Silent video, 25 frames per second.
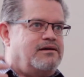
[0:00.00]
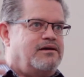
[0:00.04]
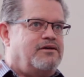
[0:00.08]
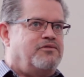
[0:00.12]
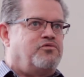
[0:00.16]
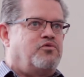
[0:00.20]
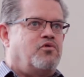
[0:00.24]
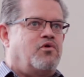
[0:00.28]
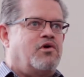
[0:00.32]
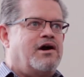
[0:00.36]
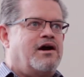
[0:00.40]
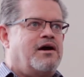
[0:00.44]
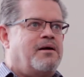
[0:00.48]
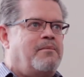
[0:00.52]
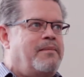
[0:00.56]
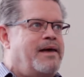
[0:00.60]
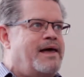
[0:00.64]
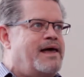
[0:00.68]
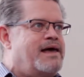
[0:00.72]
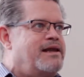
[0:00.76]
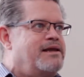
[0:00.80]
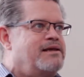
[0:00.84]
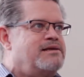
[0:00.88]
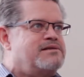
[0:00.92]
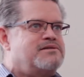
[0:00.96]
if where I'm
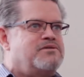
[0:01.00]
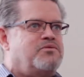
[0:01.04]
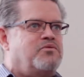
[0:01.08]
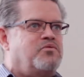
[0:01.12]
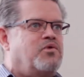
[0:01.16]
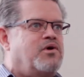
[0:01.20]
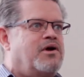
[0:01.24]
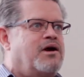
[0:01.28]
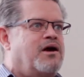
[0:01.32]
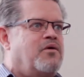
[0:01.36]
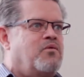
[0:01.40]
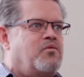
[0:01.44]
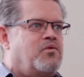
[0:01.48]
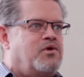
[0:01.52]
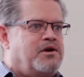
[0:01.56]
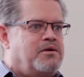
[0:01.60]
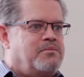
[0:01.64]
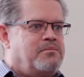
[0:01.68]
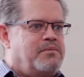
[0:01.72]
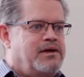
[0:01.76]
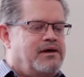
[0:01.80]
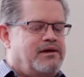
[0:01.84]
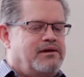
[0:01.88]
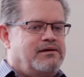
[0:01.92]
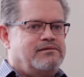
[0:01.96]
at isn't where I want
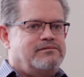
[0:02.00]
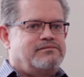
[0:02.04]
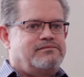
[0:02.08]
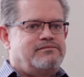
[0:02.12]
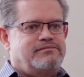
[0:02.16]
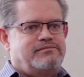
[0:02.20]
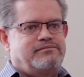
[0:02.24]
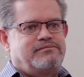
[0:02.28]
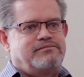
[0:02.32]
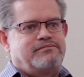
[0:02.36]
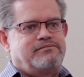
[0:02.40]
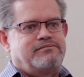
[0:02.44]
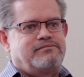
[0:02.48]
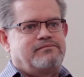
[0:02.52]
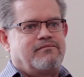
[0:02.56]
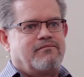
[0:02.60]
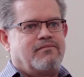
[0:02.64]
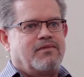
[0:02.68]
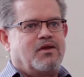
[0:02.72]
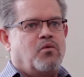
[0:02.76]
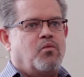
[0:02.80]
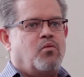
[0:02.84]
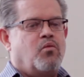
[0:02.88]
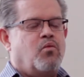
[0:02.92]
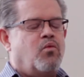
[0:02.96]
to be,
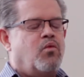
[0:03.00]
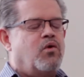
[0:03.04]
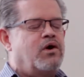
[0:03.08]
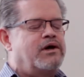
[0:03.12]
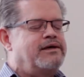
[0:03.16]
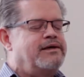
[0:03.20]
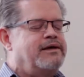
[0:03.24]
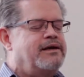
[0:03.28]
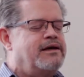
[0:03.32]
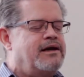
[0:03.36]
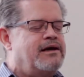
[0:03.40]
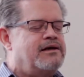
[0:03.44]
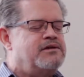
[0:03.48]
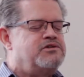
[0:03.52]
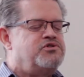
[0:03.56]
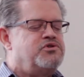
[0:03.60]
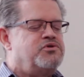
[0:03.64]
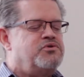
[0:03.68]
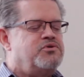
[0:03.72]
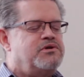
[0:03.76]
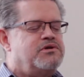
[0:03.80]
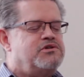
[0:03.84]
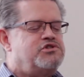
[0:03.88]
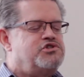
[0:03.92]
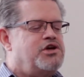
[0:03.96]
what can I
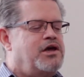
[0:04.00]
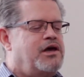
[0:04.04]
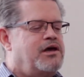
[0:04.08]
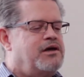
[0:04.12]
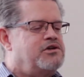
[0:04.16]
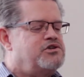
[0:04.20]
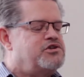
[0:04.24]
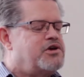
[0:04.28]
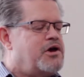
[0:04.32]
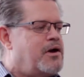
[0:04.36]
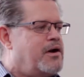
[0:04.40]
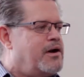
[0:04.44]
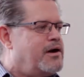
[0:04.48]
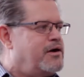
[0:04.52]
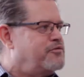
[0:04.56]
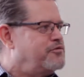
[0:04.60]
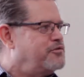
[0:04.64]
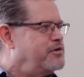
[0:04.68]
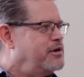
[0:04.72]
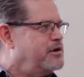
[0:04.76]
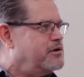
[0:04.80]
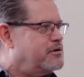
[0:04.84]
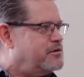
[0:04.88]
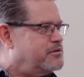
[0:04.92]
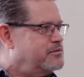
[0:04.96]
do to change how I
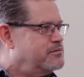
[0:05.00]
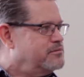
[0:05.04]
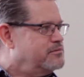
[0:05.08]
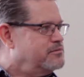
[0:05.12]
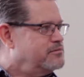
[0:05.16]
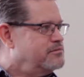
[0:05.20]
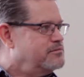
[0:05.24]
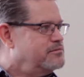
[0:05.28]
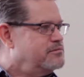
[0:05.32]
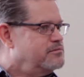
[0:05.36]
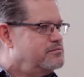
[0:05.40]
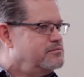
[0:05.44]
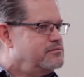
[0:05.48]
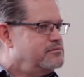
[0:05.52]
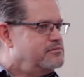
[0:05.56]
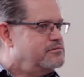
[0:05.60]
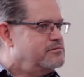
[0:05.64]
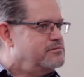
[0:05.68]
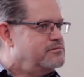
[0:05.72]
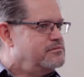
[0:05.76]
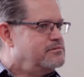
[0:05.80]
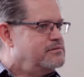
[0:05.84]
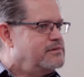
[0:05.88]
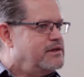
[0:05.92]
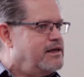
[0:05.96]
feel?
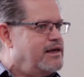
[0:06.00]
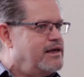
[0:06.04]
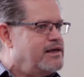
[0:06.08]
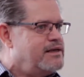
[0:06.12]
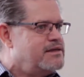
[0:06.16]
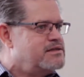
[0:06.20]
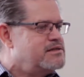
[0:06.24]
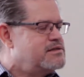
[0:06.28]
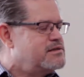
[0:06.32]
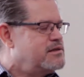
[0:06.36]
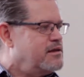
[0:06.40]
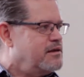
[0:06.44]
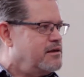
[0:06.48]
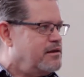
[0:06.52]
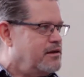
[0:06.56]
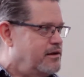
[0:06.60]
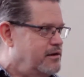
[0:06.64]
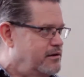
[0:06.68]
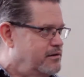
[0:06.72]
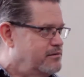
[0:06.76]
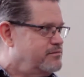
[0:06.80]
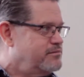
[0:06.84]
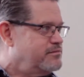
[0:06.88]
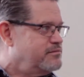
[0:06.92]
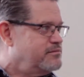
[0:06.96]

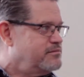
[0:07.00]
Instantly.